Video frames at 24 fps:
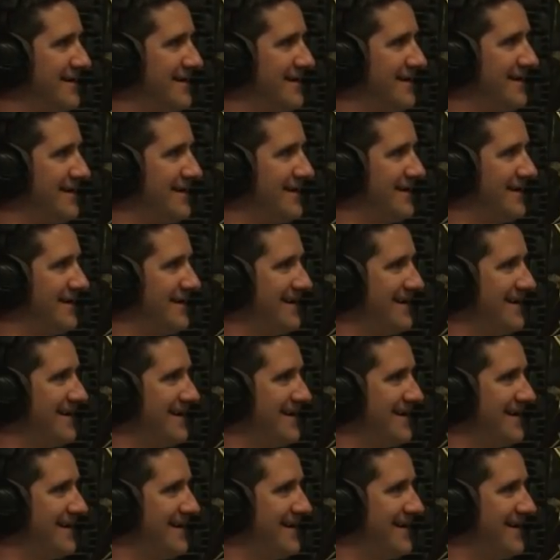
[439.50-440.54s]

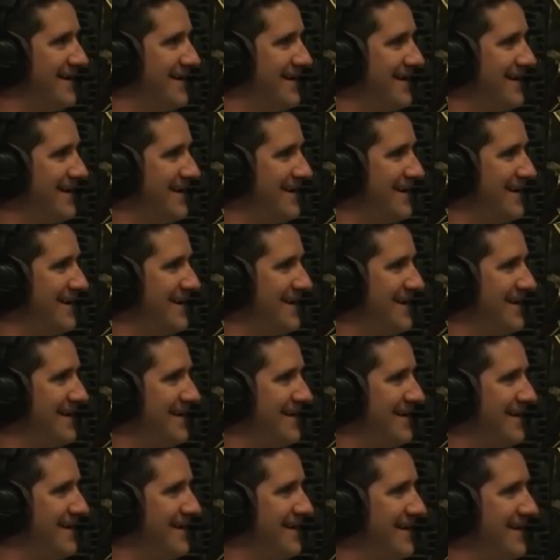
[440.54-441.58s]

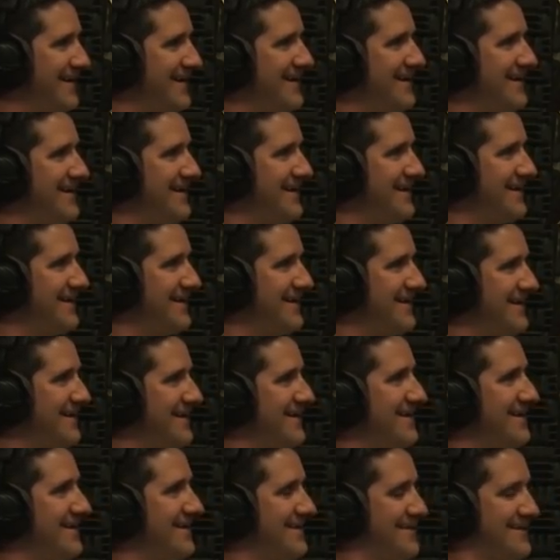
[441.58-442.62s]

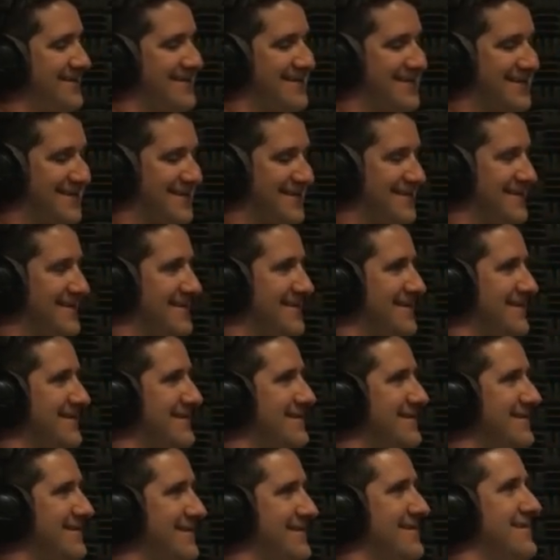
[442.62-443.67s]

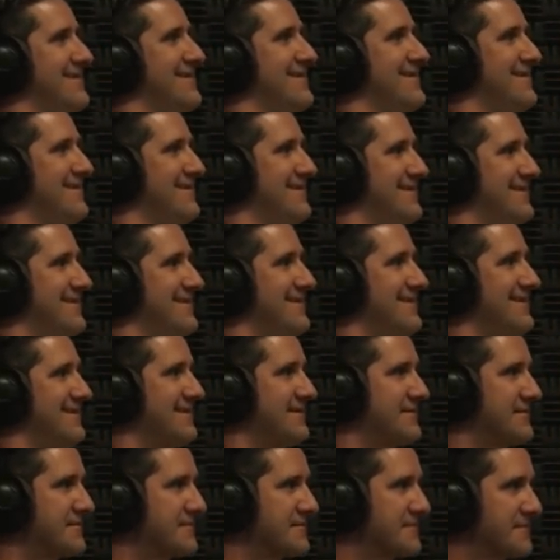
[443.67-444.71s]

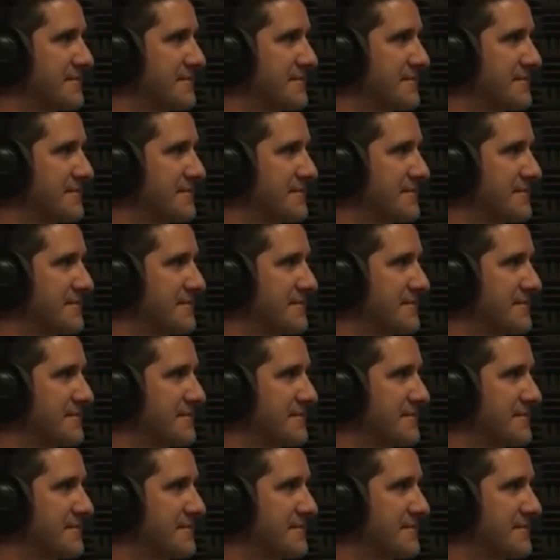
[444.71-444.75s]
The person shown says nothing.